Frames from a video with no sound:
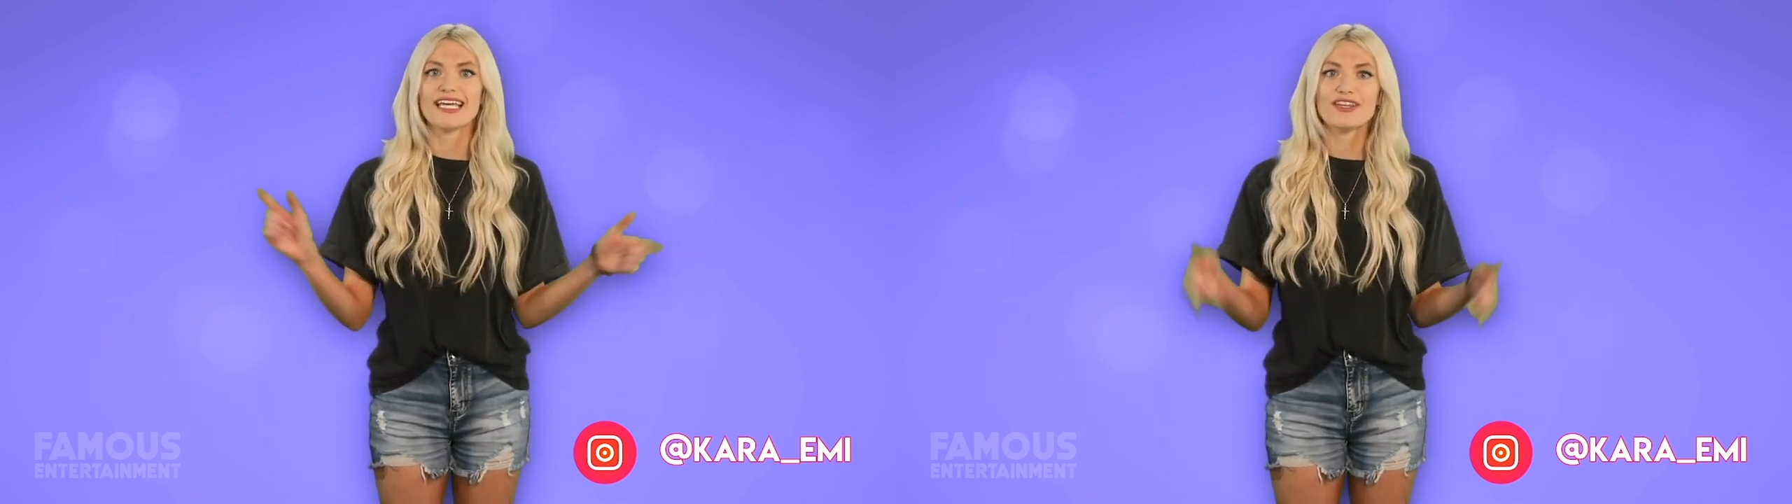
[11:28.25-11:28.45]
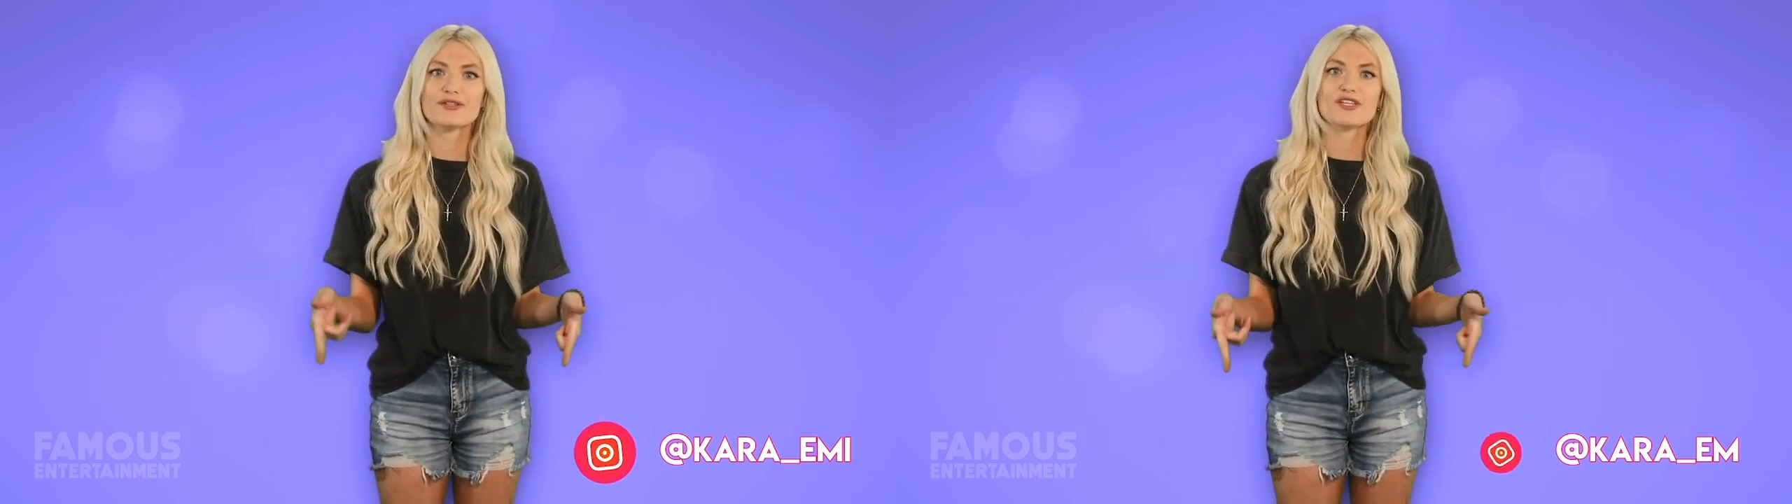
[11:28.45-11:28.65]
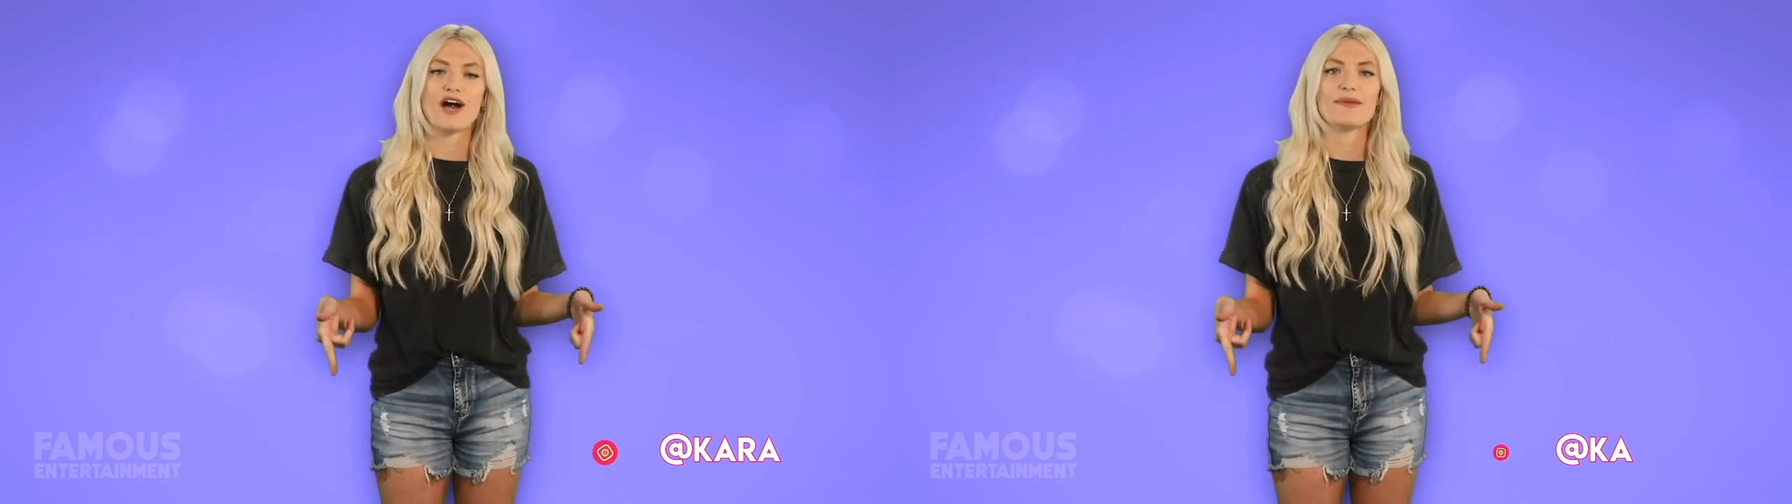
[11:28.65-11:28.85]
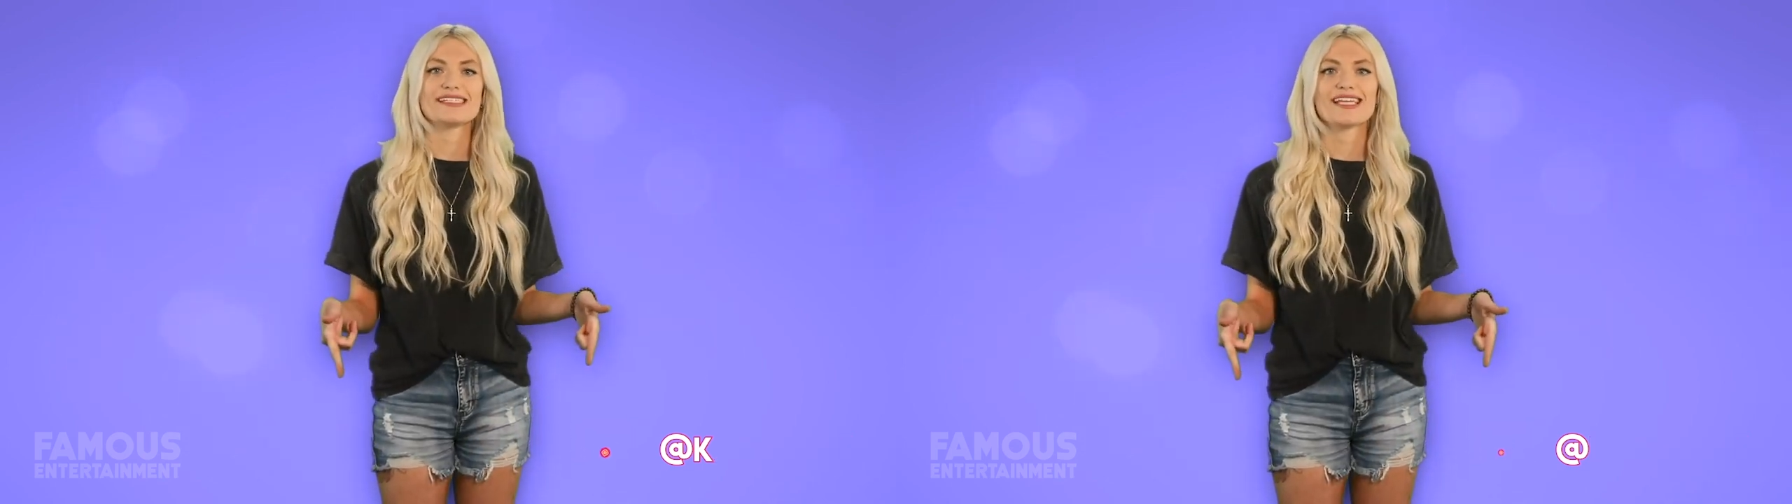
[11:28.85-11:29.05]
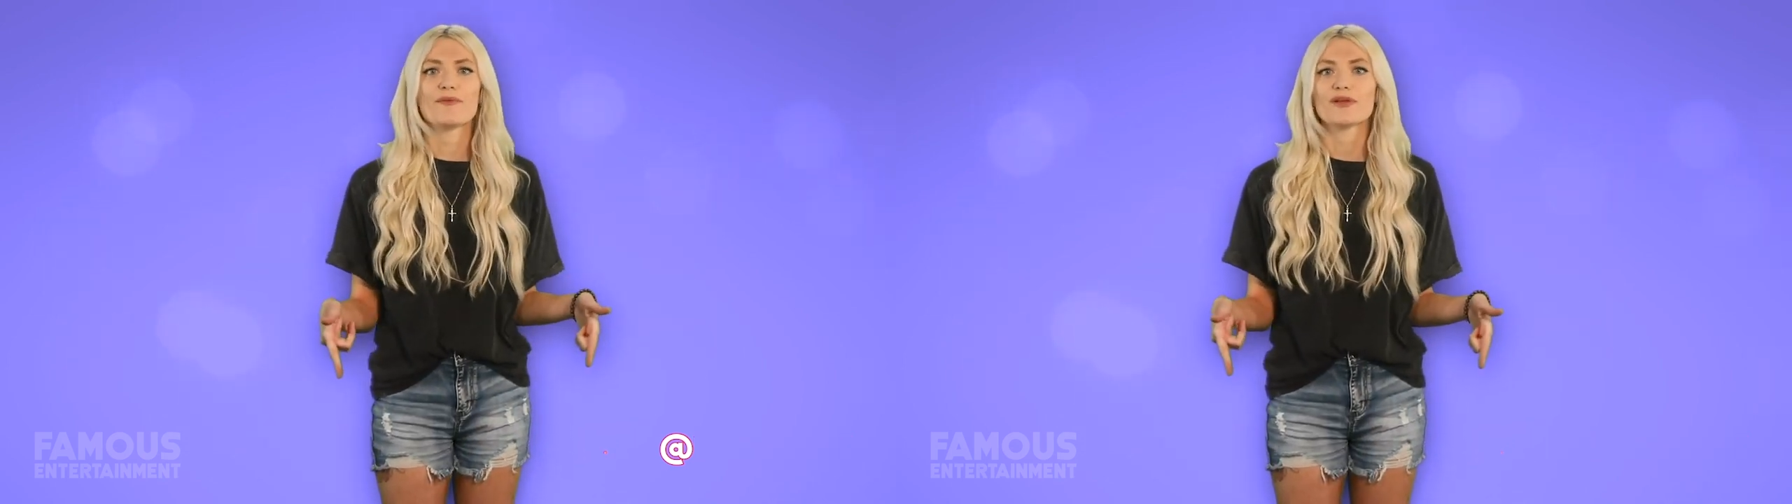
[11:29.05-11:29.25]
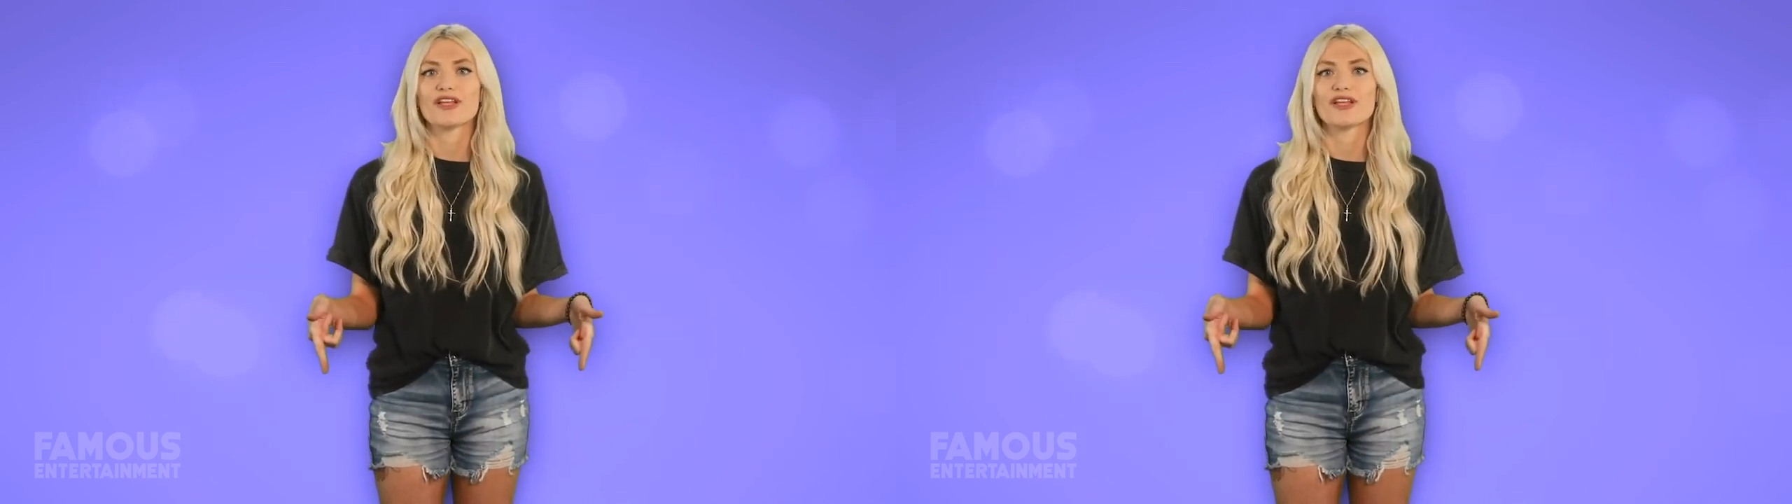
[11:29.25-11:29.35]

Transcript: in those comments down